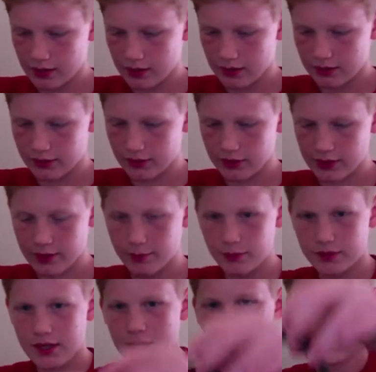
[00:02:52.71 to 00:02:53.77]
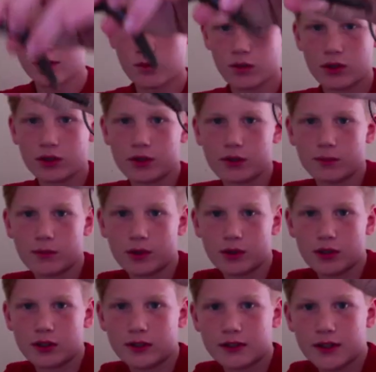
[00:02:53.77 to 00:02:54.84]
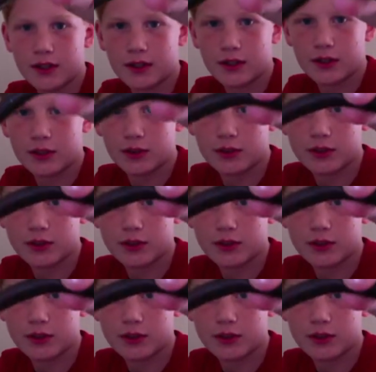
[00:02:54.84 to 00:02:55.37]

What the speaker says: either an imitation worm or a Cinco or